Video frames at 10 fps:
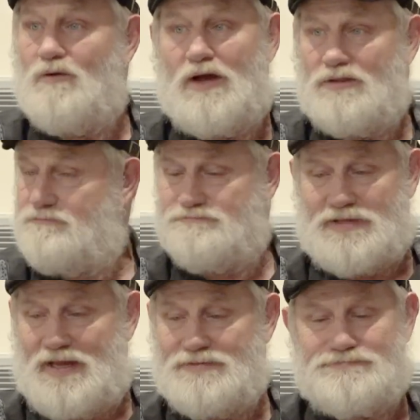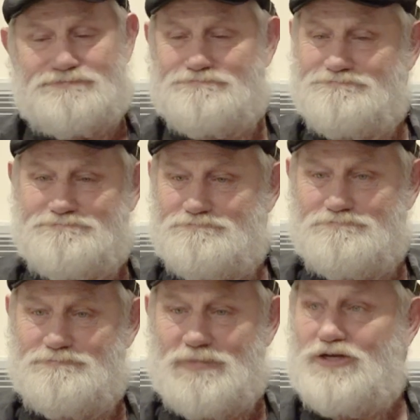Well,
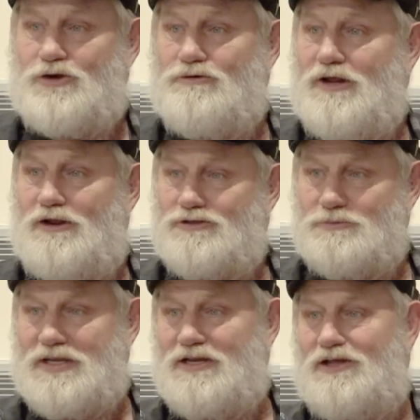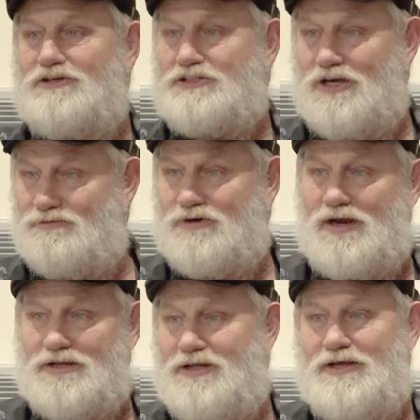I've been turned down on so many other stuff
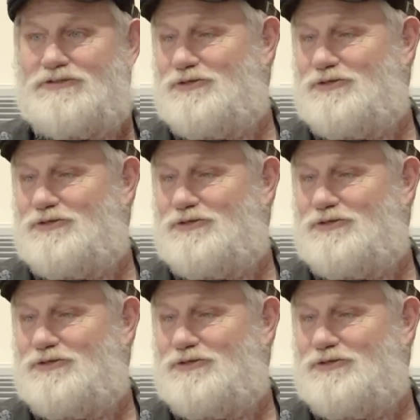trying to get,